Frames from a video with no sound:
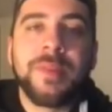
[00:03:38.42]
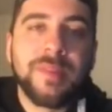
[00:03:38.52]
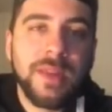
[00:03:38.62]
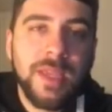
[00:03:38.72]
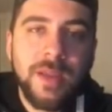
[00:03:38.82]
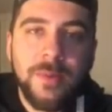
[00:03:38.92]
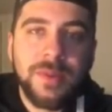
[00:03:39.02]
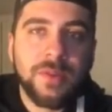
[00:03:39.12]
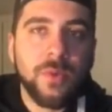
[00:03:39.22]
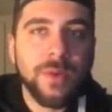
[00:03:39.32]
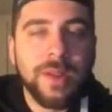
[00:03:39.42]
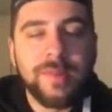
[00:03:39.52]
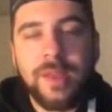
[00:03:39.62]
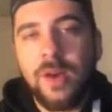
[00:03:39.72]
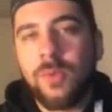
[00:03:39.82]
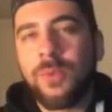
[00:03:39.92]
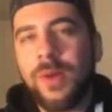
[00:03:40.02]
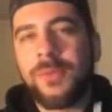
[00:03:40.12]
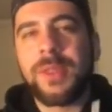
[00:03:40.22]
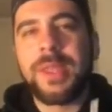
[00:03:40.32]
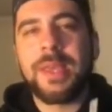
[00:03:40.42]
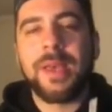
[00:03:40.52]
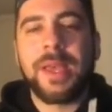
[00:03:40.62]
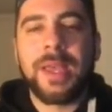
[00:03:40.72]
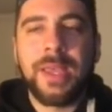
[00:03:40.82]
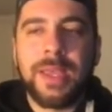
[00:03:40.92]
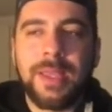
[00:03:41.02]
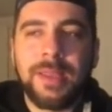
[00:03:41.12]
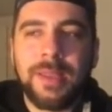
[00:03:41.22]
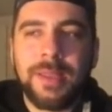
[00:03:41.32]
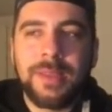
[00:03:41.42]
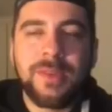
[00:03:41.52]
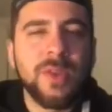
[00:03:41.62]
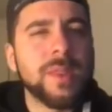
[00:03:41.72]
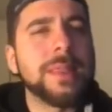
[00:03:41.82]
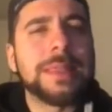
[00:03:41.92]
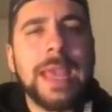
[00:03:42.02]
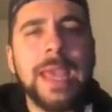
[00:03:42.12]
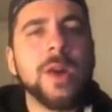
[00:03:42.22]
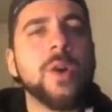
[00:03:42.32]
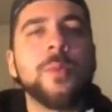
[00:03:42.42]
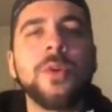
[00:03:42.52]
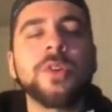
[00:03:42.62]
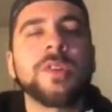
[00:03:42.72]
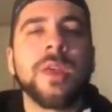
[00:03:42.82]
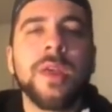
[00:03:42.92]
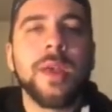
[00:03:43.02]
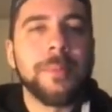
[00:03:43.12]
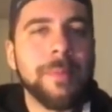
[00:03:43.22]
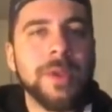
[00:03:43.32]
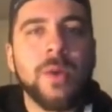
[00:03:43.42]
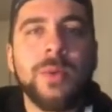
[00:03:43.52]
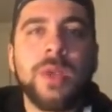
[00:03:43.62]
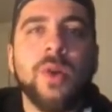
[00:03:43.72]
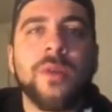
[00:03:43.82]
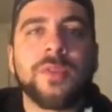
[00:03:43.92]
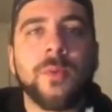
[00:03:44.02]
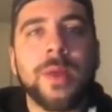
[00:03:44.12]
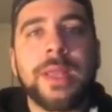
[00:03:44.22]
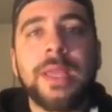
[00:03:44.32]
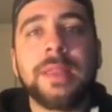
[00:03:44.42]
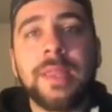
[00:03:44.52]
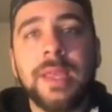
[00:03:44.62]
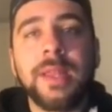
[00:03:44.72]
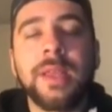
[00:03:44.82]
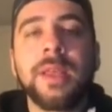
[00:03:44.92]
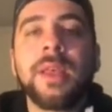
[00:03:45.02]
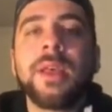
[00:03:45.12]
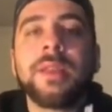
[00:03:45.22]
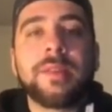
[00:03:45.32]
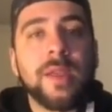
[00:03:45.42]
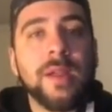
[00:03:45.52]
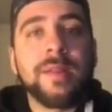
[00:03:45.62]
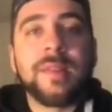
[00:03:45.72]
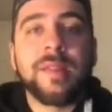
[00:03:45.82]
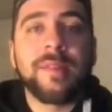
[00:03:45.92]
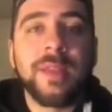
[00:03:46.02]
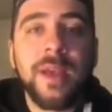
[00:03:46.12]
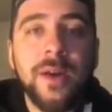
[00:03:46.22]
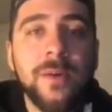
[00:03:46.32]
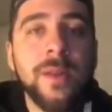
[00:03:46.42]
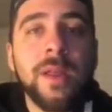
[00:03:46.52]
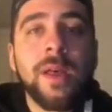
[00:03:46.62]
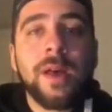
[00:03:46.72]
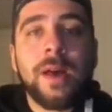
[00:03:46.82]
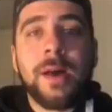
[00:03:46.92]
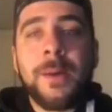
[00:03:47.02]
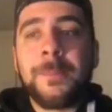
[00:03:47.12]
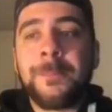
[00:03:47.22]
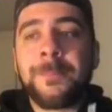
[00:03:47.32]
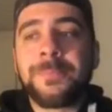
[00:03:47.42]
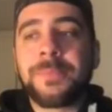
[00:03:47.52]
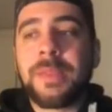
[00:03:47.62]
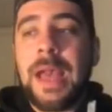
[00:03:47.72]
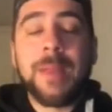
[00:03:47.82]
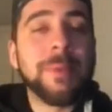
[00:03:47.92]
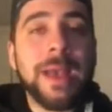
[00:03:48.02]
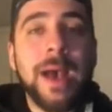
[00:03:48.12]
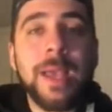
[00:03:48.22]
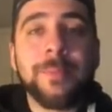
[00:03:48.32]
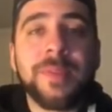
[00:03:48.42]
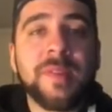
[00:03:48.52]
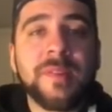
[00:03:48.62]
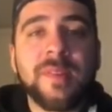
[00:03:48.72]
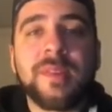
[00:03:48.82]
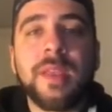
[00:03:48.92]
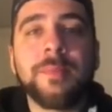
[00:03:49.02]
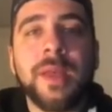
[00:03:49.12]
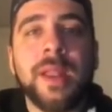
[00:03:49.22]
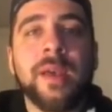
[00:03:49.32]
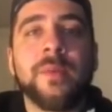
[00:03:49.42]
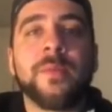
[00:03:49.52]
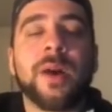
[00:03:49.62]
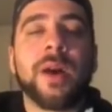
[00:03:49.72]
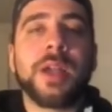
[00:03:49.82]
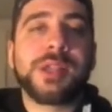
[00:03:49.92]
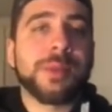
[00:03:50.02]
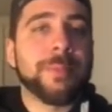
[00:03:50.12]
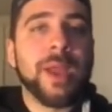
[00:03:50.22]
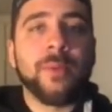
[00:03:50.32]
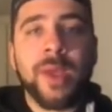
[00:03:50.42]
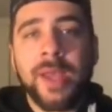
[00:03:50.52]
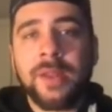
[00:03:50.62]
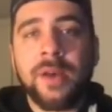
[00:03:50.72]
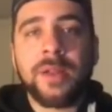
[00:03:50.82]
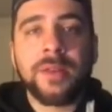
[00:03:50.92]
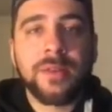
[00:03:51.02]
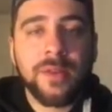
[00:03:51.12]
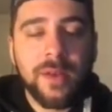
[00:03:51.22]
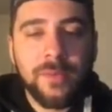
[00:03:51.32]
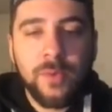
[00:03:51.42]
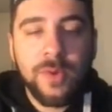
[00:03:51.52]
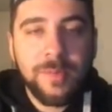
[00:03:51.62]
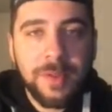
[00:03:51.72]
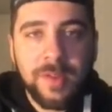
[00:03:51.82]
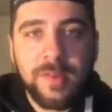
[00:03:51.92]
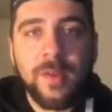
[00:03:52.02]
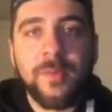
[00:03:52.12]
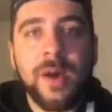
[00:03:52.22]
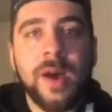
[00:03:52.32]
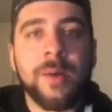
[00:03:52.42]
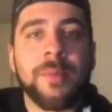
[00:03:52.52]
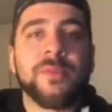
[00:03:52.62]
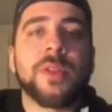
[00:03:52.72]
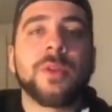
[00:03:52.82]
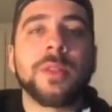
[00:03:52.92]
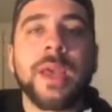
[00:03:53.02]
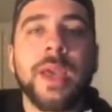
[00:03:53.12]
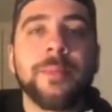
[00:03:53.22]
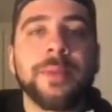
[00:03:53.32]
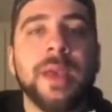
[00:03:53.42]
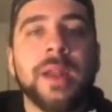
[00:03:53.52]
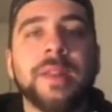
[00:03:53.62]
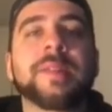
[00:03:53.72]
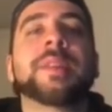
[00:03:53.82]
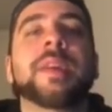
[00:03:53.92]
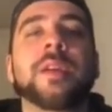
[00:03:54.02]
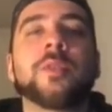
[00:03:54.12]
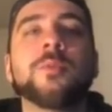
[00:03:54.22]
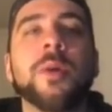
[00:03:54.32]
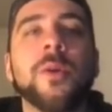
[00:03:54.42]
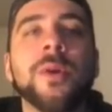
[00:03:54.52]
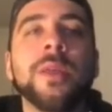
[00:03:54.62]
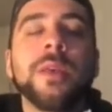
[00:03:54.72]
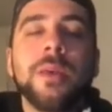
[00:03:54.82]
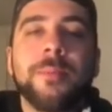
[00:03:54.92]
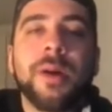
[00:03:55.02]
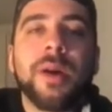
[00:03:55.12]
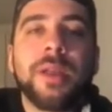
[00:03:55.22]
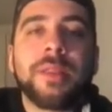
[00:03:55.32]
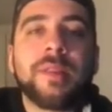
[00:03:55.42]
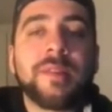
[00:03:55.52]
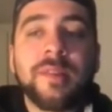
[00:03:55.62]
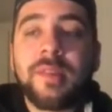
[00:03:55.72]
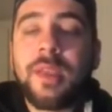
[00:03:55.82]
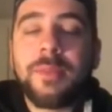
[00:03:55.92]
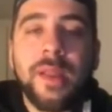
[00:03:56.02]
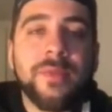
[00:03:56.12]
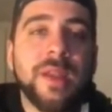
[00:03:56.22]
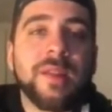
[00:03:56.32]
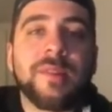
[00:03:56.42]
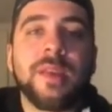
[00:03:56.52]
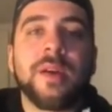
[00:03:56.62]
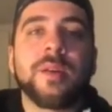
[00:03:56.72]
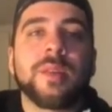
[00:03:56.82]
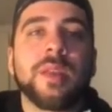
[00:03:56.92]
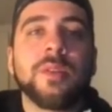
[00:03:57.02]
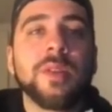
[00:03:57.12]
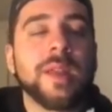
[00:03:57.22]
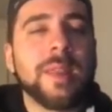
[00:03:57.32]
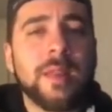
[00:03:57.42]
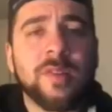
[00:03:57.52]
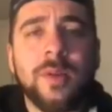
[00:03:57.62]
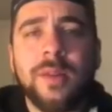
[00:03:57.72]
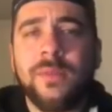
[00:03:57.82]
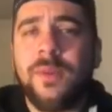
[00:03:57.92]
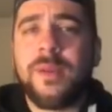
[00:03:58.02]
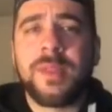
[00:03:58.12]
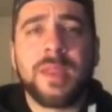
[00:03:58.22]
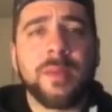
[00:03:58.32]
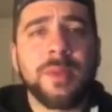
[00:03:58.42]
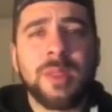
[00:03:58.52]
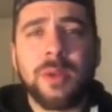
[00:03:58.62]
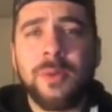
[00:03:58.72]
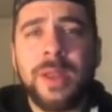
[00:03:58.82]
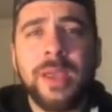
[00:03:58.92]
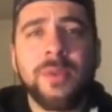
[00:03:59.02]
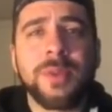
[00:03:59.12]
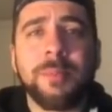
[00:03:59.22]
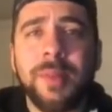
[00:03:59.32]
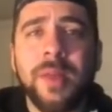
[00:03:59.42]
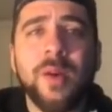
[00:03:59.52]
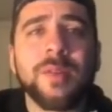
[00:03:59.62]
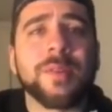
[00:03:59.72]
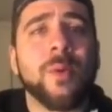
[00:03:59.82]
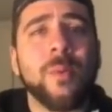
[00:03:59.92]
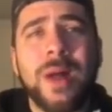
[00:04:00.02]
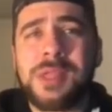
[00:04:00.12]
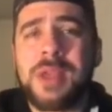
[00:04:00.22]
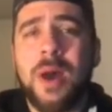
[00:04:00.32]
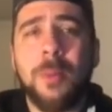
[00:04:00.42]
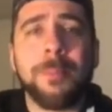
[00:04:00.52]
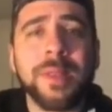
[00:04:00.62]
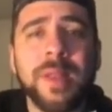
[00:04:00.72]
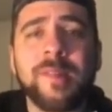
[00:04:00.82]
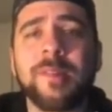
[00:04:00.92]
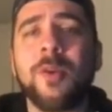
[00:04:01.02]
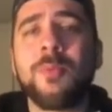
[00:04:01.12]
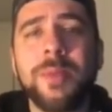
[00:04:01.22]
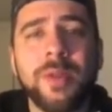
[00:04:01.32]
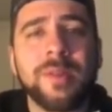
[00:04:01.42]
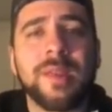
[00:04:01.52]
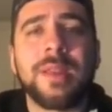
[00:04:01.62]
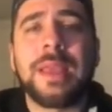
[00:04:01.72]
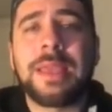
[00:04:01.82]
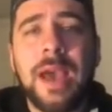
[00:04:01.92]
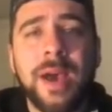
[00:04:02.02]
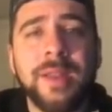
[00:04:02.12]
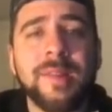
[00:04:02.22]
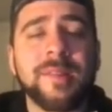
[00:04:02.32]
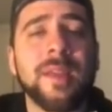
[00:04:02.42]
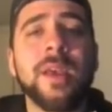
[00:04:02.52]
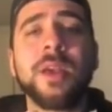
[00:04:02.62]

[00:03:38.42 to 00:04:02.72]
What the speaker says: missing a year with a torn ACL, roughly to the day almost, maybe a week off to when he did tear his ACL. I'd be hyped. This is a team that I've hitched the bandwagon on, of course, because of my fellow Lamb, Giannis Antetokounmpo. But this is a team that if they could stay healthy, you look at that starting five that they could be throwing at you in the playoffs, watch out. Bledsoe, Middleton, Giannis,